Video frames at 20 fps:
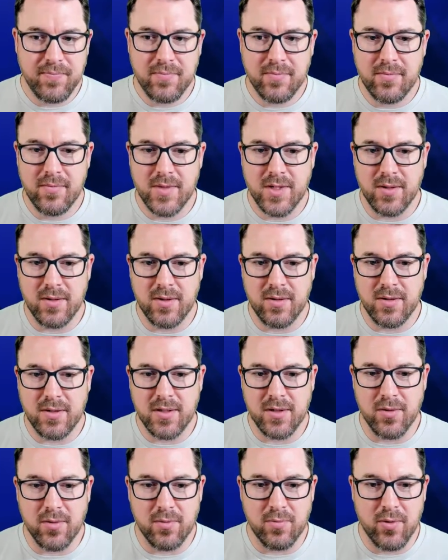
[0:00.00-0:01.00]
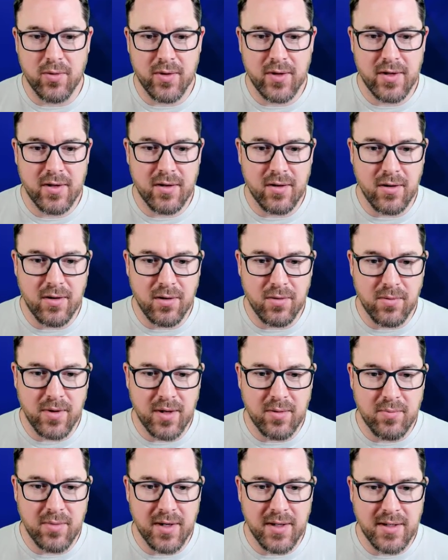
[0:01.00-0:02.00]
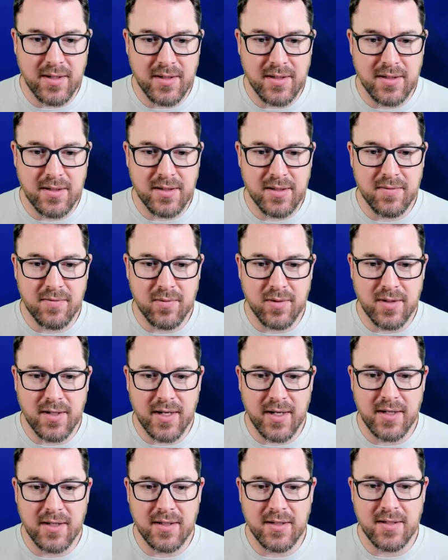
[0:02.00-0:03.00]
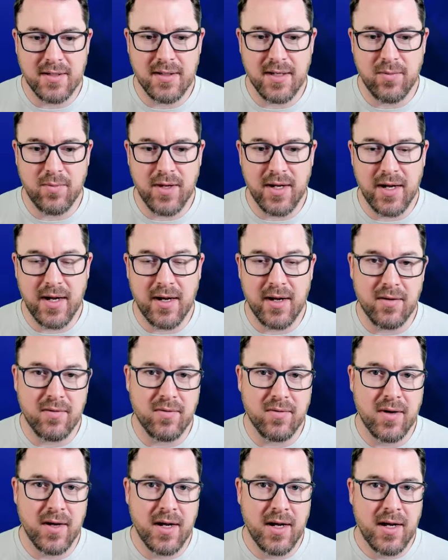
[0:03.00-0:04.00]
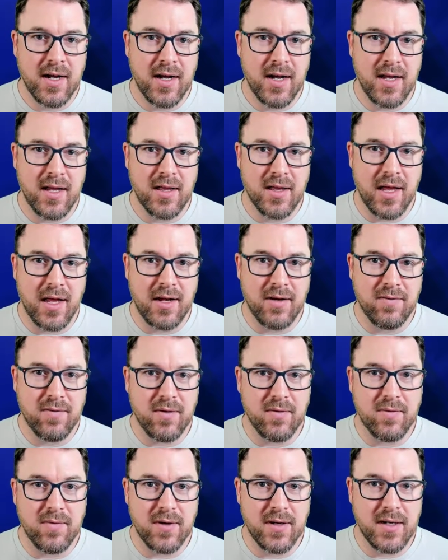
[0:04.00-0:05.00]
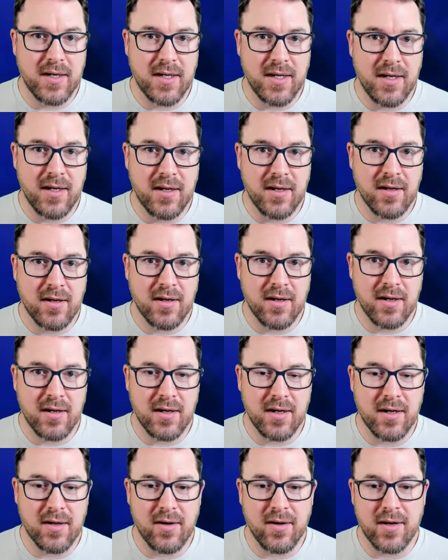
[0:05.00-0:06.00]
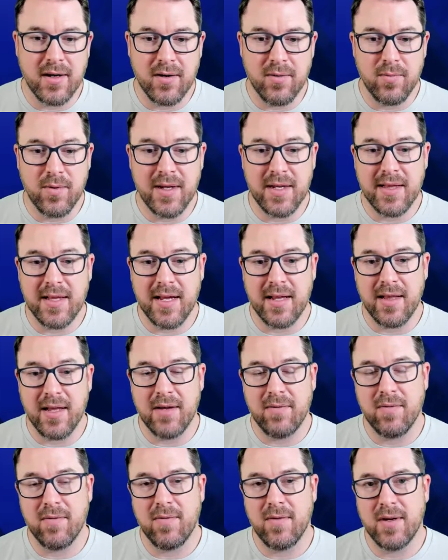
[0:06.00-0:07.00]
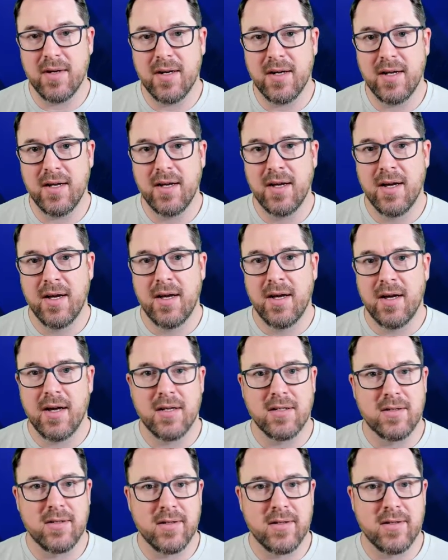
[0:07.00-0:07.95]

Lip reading: So there's the gold border, all red buttons for Titans, and we have a life affinity Incarnate. And we get that life affinity as long